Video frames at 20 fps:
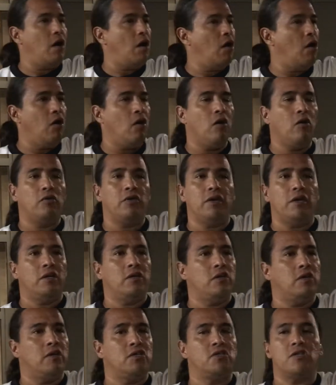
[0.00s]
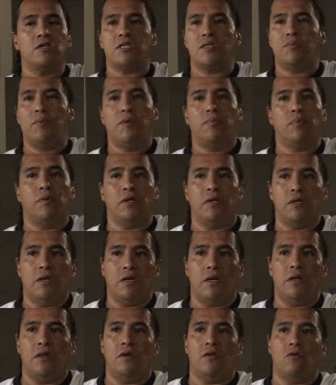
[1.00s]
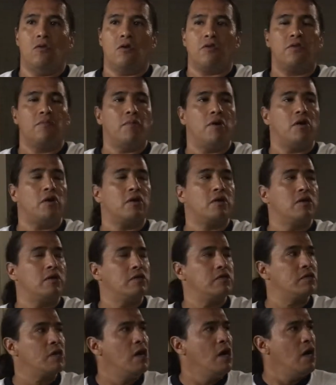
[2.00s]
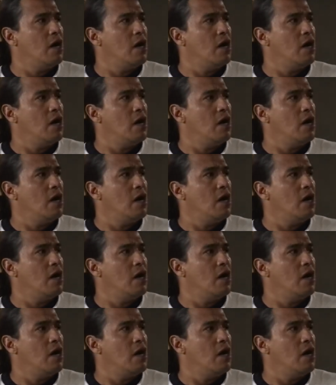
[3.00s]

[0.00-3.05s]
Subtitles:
All the indigenous people in the North Americas.